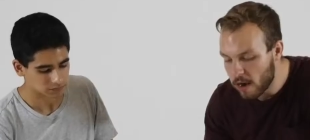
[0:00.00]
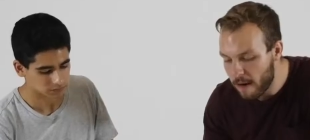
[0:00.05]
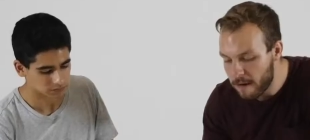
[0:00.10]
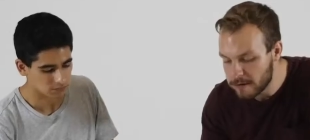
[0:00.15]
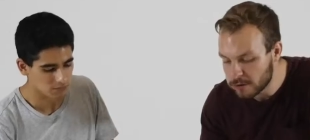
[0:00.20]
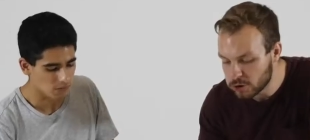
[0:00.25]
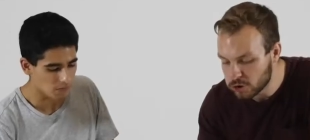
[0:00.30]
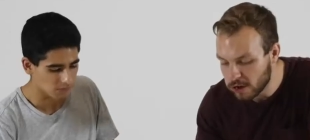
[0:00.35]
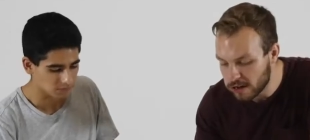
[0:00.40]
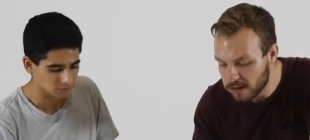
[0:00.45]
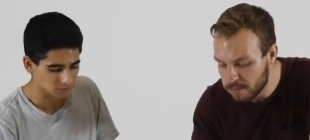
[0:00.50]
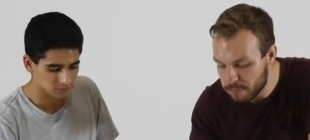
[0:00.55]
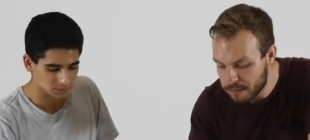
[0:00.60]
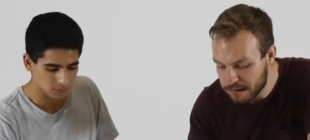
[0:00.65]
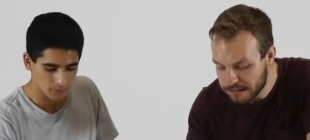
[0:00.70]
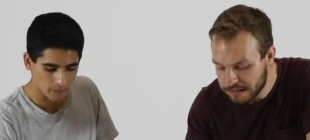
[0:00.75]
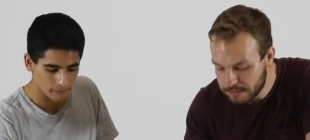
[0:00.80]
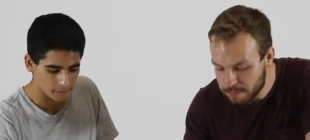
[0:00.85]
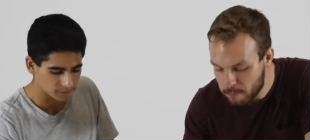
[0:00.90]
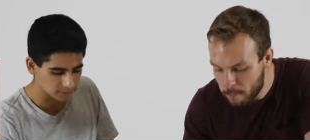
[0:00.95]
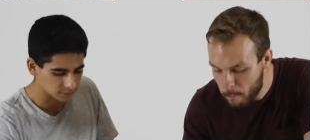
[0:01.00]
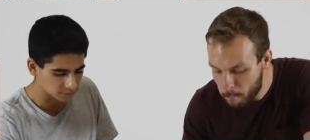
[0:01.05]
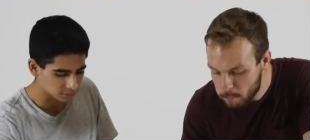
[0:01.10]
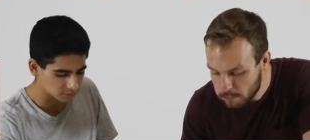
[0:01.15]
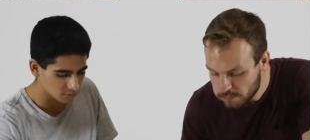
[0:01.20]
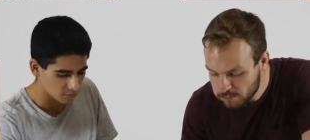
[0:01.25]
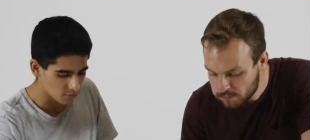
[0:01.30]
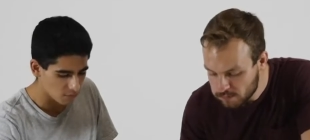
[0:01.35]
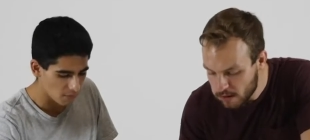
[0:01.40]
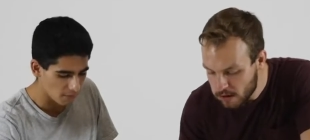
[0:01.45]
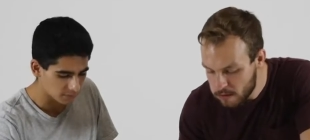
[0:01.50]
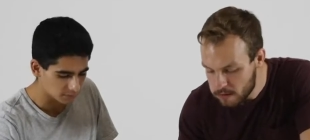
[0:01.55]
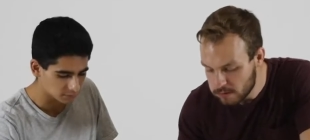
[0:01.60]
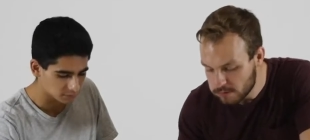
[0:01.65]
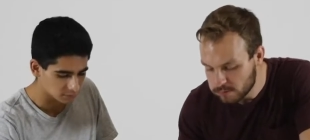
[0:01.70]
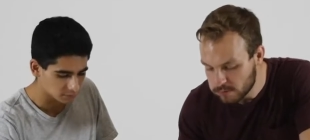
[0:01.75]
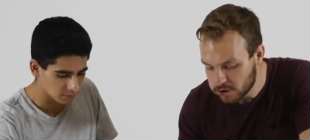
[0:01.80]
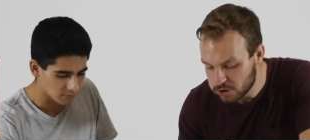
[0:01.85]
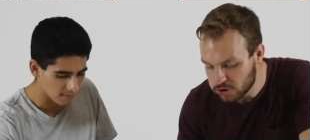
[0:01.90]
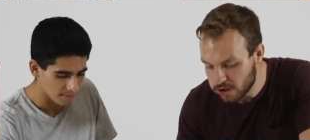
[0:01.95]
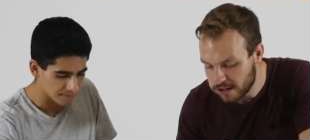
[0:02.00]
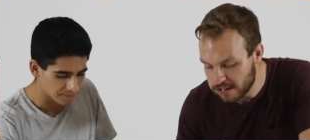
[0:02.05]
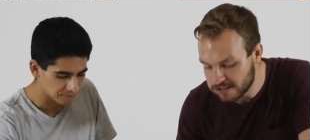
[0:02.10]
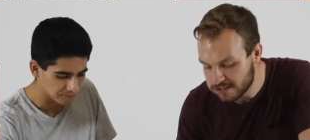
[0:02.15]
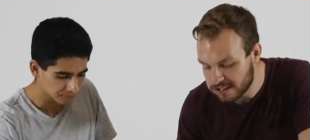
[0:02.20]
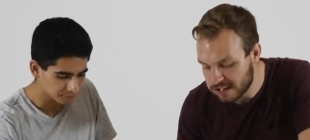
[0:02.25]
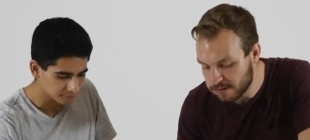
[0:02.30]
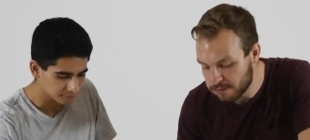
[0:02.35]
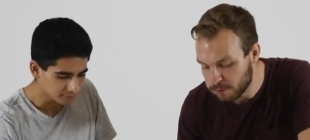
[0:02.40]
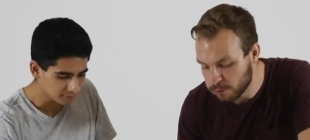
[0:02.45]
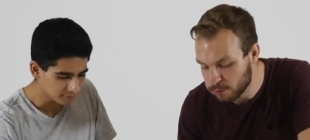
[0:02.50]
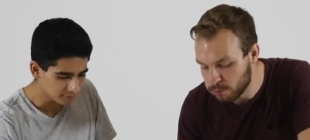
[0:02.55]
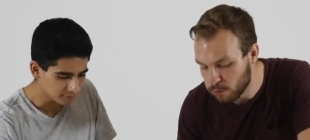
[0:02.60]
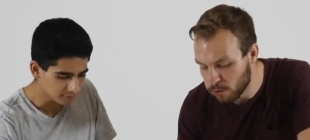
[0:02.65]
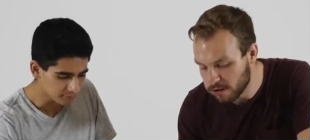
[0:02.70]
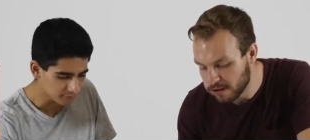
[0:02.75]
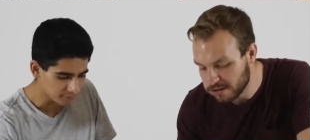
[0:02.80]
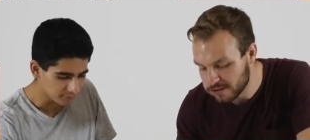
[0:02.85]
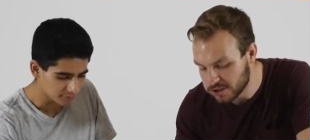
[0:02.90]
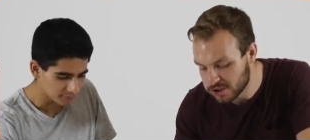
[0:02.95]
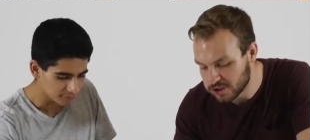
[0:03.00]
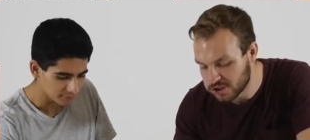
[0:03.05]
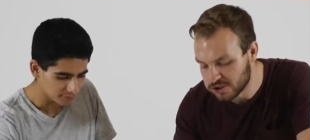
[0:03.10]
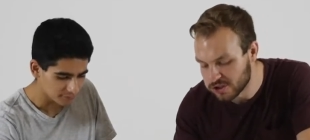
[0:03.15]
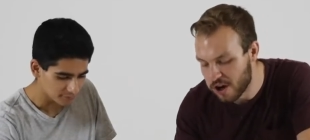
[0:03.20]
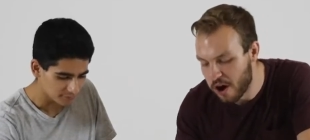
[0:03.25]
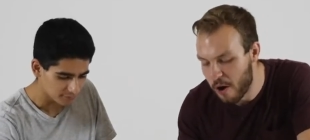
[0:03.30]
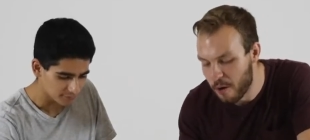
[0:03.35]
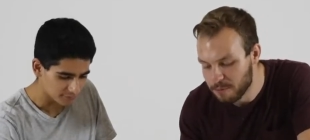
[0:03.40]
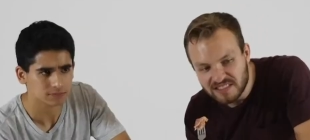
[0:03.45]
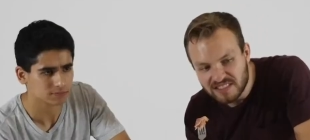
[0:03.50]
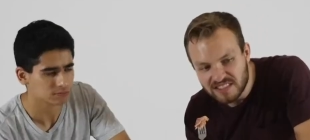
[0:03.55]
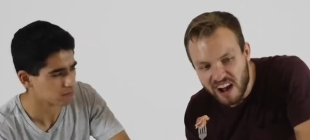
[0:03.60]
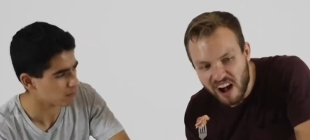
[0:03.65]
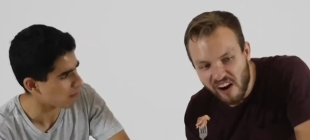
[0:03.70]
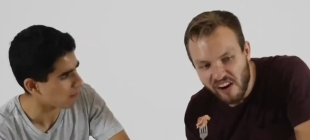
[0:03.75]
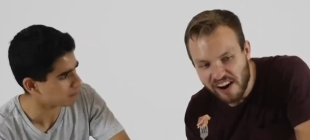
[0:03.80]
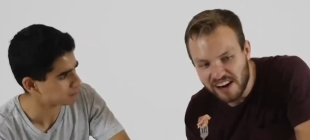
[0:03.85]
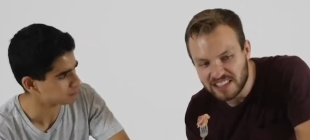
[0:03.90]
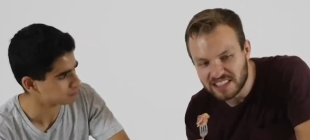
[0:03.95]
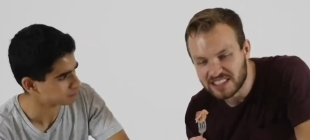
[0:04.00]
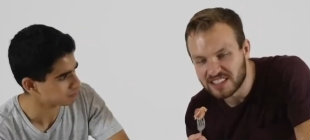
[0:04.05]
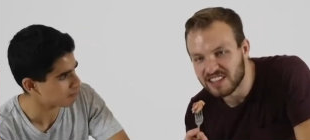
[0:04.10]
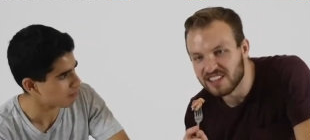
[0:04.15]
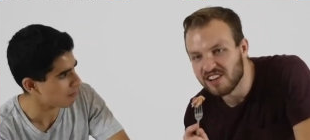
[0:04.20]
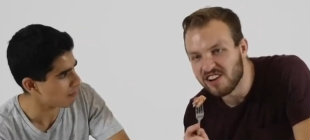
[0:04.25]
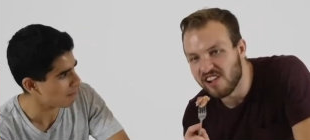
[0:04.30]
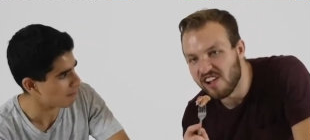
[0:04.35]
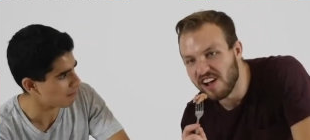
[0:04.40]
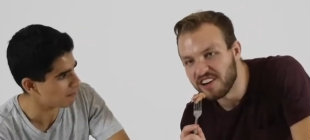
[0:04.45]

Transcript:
Speaker 1: I've tried a bacon. Let's try not to get foodborne illnesses though. Okay, it's a little